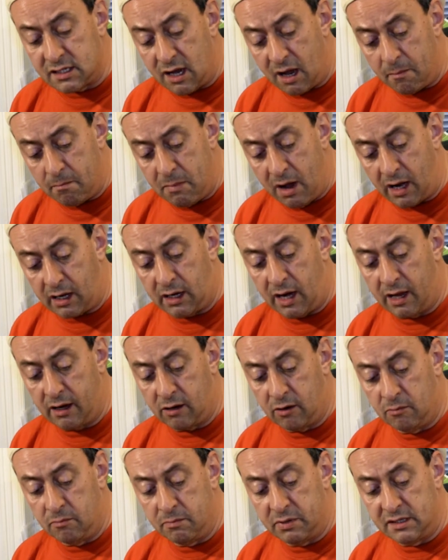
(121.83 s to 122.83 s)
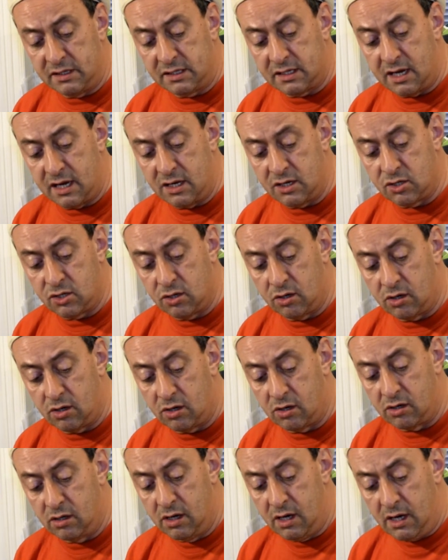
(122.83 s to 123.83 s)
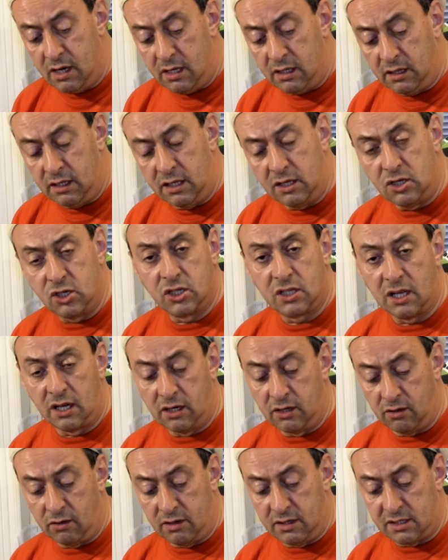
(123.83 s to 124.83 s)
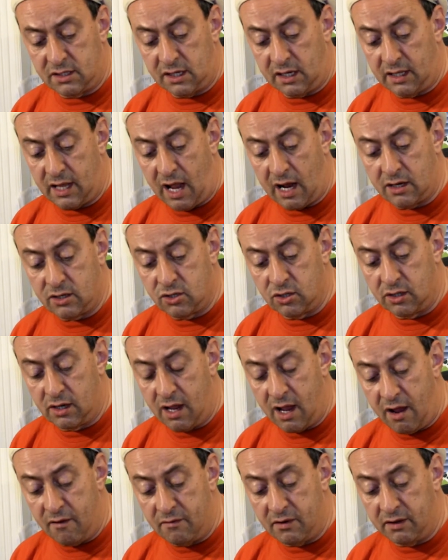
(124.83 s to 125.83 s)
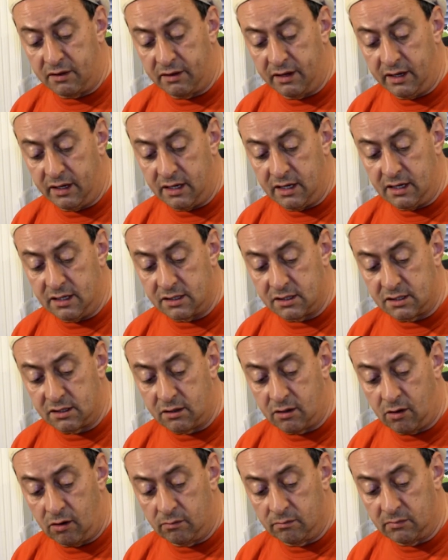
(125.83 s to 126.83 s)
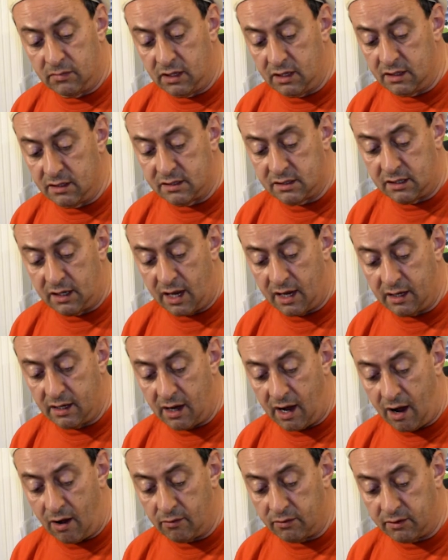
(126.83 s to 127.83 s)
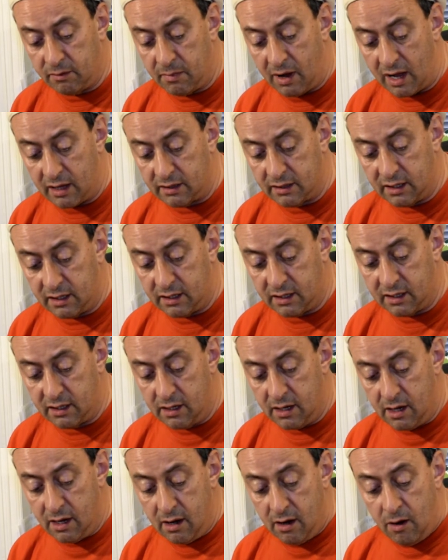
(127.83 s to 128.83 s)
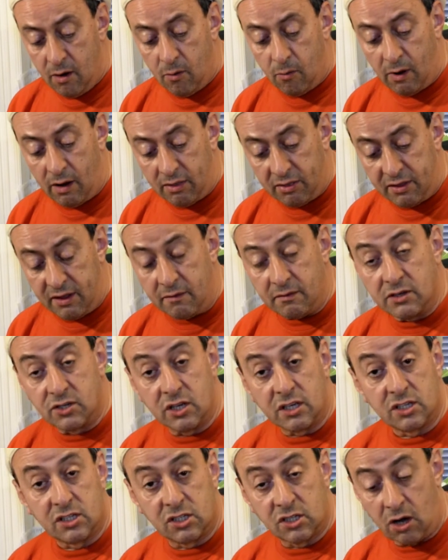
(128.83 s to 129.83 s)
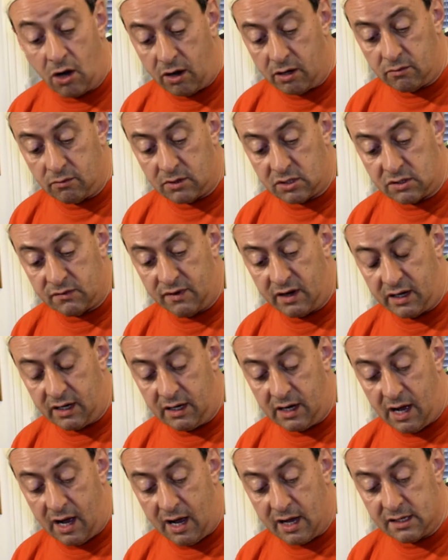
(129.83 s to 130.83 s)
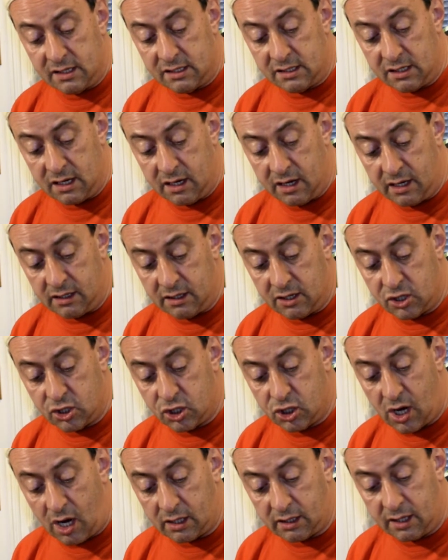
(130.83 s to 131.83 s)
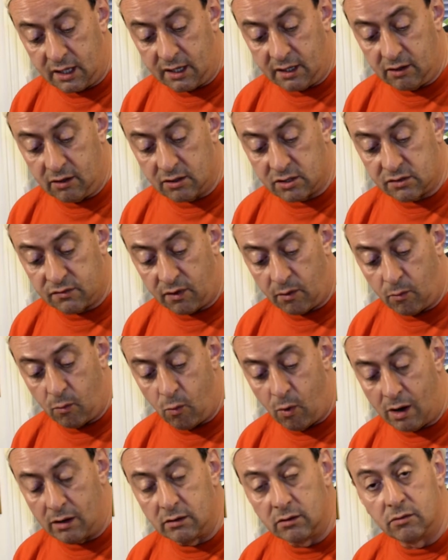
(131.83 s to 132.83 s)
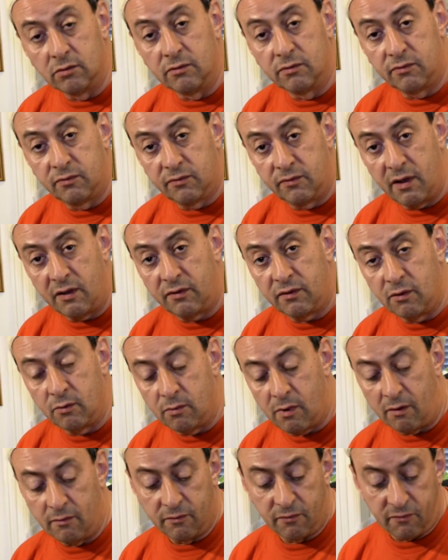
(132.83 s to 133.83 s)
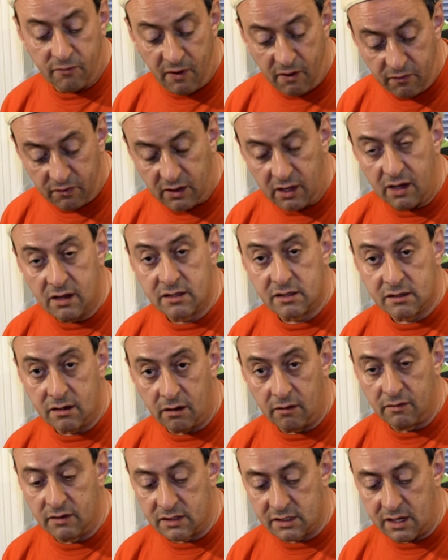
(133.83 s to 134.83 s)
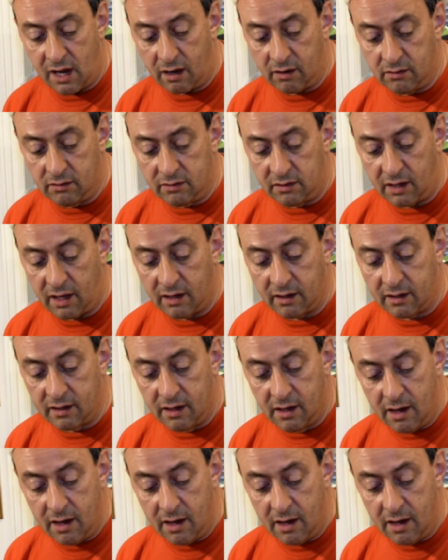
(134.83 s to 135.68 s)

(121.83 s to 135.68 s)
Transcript: backlight compensation, digital noise reduction, everything is it's like automatic. One thing which I saw, it was very nice, the shutter goes from 1 to 1/50th of a second, like